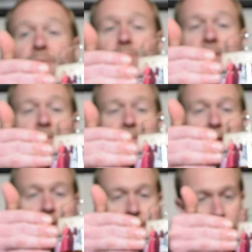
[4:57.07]
three
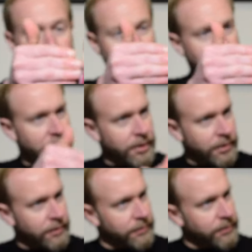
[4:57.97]
fingers
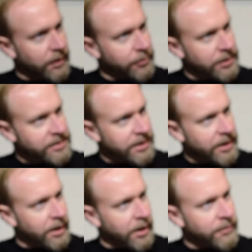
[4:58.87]
of, I'm going to
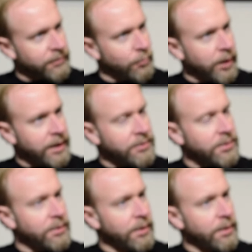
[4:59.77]
say,
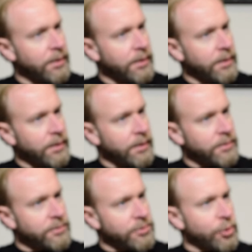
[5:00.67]
off-white,
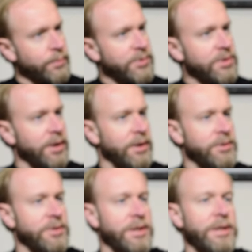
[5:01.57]

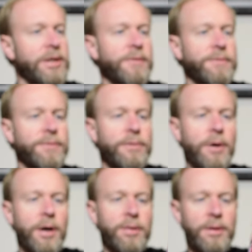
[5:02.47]
soap-sudsy,
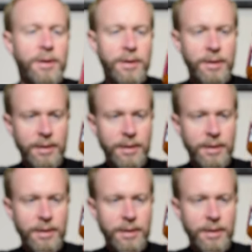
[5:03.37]
frothy